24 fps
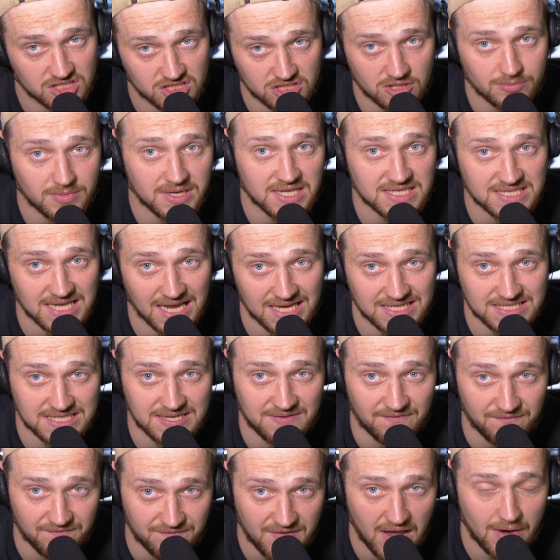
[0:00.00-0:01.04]
Summon is
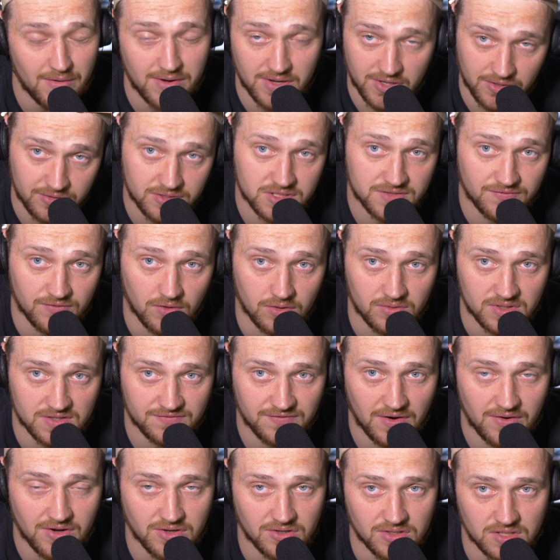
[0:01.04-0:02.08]
actually very useful. It's
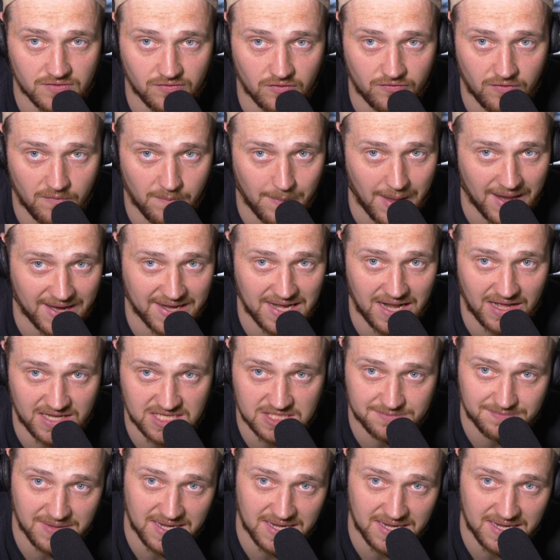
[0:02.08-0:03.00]
very useful for backing out of